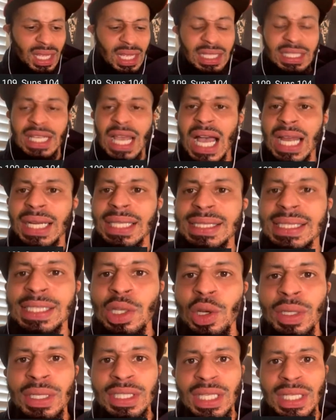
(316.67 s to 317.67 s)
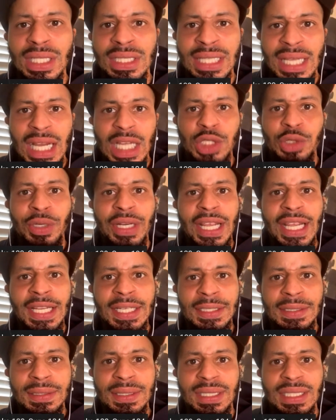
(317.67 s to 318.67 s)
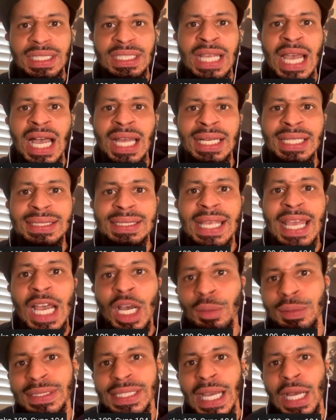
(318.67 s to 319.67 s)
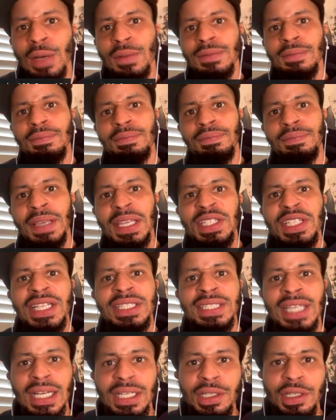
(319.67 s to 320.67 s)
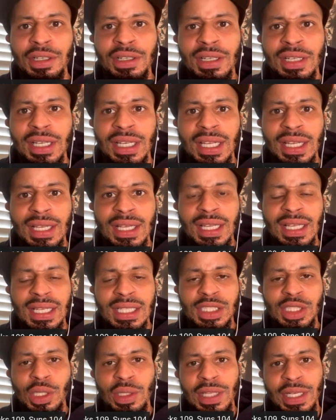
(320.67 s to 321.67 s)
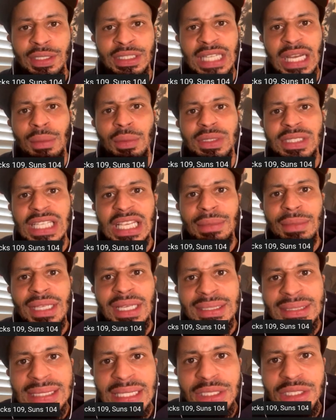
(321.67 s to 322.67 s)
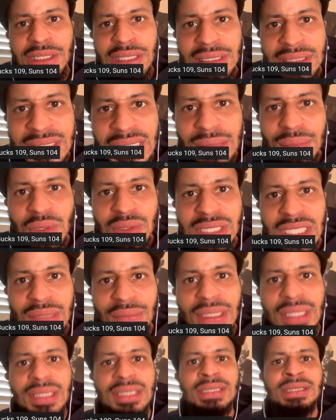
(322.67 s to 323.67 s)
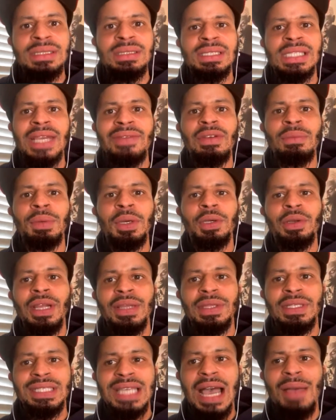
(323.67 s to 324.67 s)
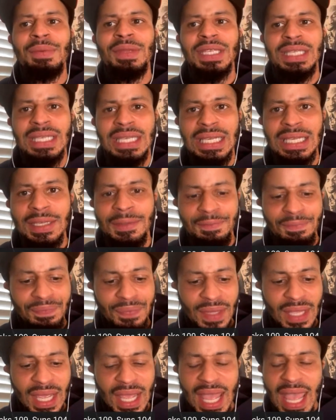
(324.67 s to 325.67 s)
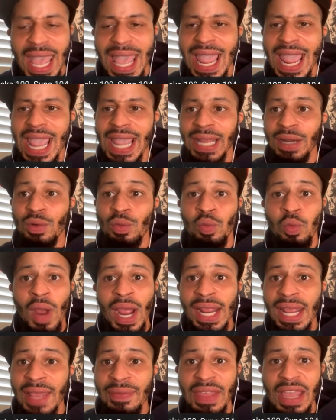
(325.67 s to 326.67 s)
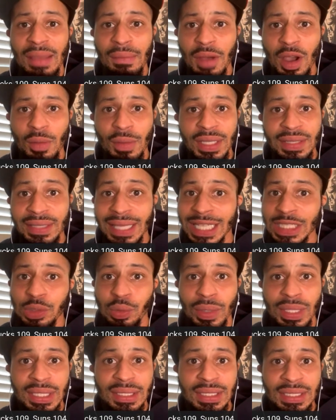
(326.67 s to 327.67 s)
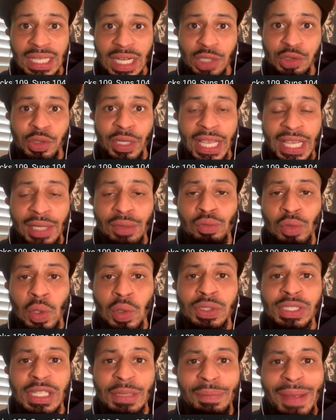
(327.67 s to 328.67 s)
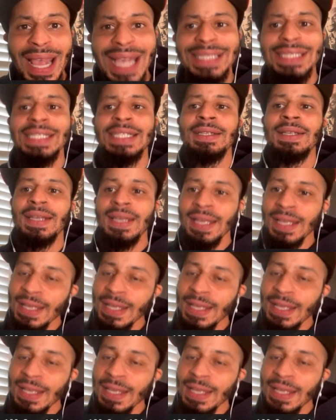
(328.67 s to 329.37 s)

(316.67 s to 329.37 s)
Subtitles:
Giannis is on DeAndre Ayton. Giannis helps out PJ Tucker. So they're essentially double teaming Devin Booker at the top of the key. And right at that moment, that's when DeAndre Ayton rolls to the basket.